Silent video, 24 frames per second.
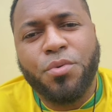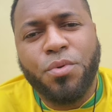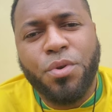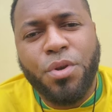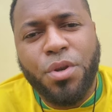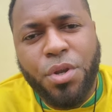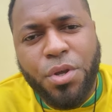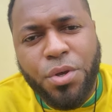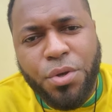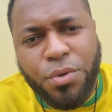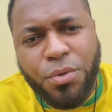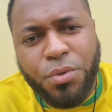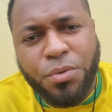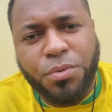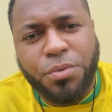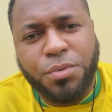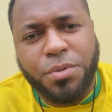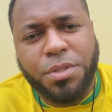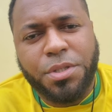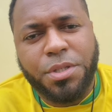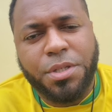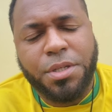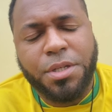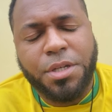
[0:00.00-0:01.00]

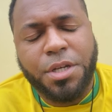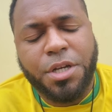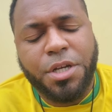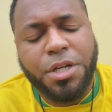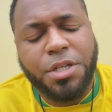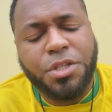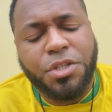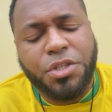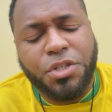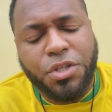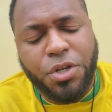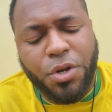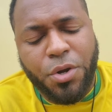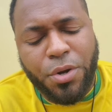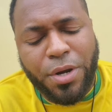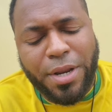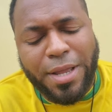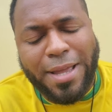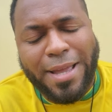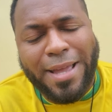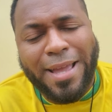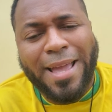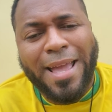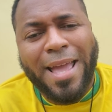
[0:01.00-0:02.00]
news
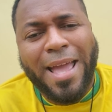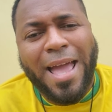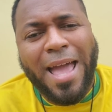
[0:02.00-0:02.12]
concerning